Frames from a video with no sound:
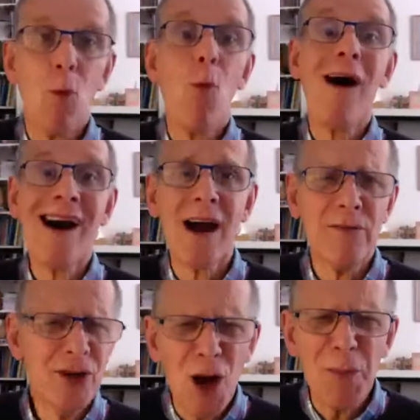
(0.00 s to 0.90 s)
Wow,
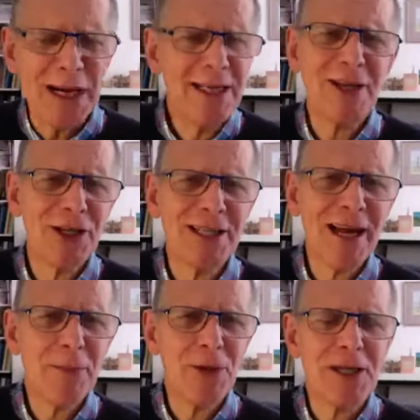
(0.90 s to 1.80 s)
nobody touches
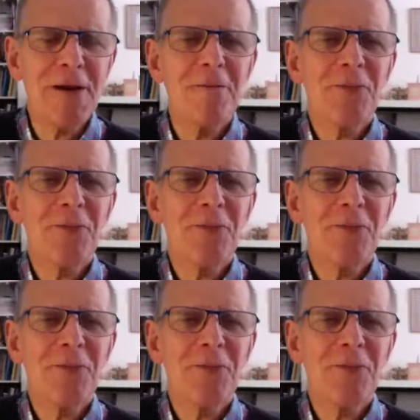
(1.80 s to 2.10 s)
lepers.